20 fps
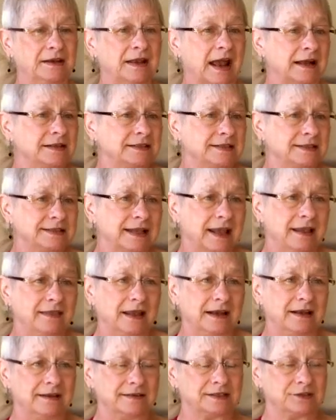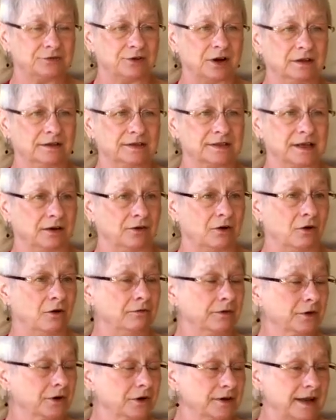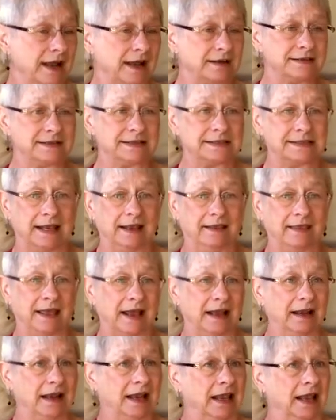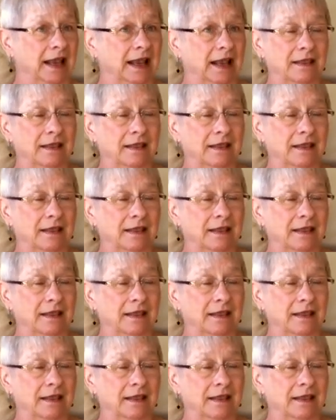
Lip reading: And not to say that his struggles are over, not to say that